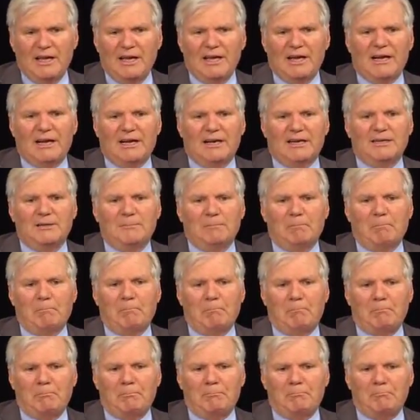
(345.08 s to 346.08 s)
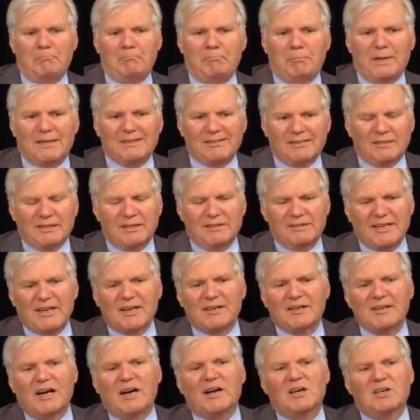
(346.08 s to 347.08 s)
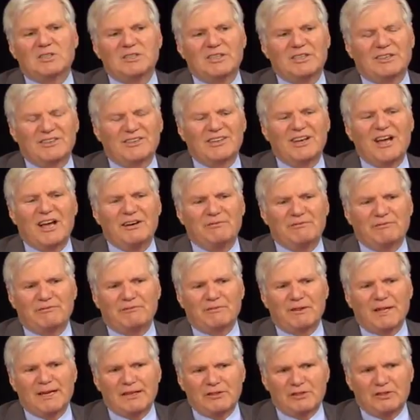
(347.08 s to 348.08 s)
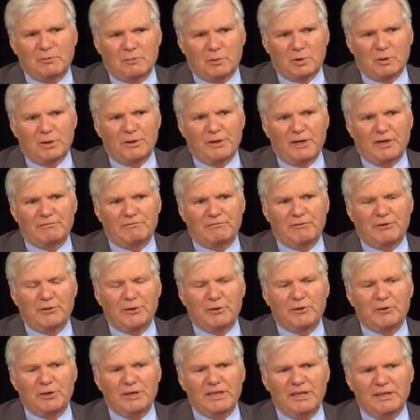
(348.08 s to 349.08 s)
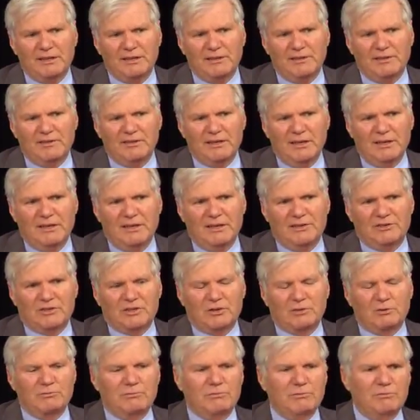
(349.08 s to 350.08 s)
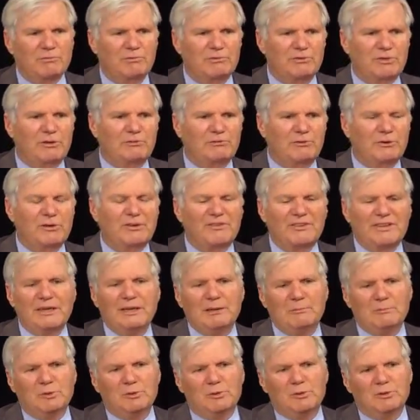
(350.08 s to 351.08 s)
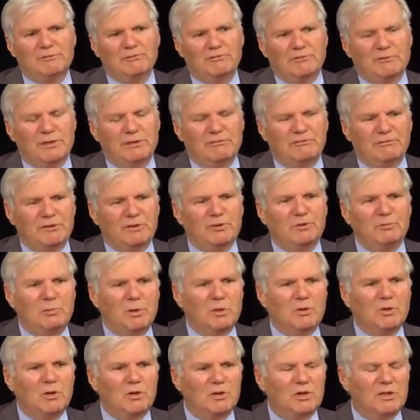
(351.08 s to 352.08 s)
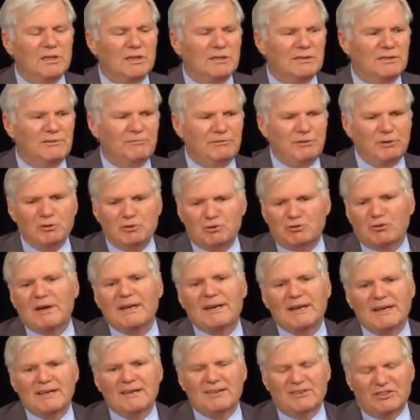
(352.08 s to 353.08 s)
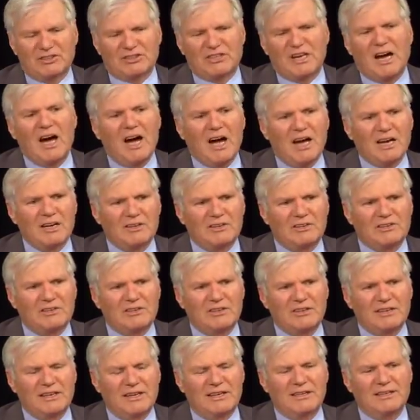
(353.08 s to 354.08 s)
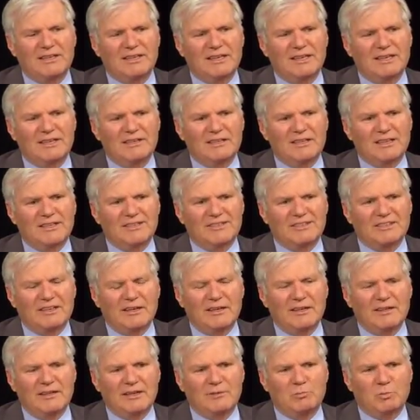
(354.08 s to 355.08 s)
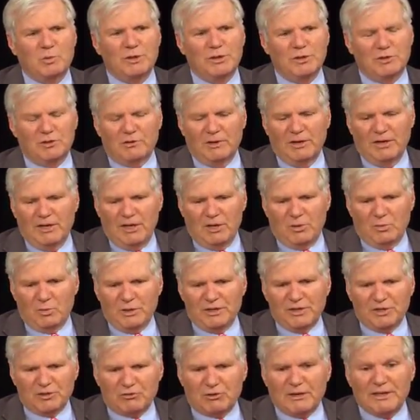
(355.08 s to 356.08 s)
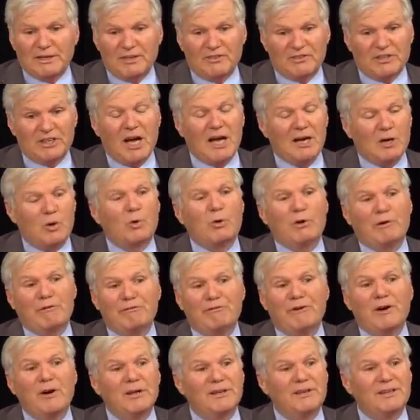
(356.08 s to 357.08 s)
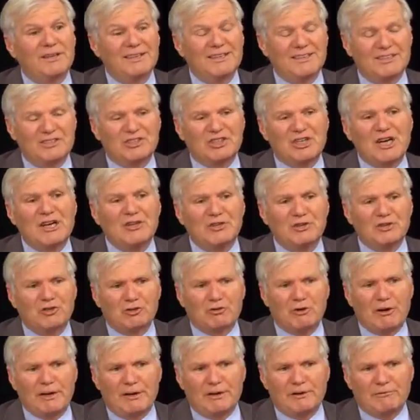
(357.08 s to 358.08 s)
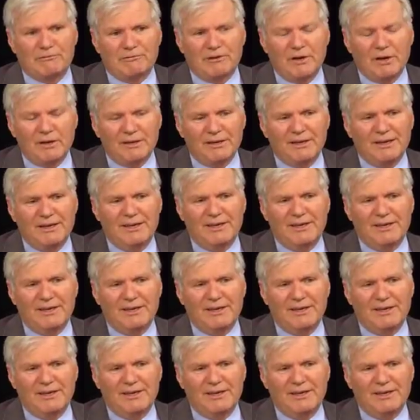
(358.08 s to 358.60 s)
but the technology is not flexible enough for their needs. So for example, if you're trading stocks, and let's say that when you trade a stock or a fund, an exchange traded fund,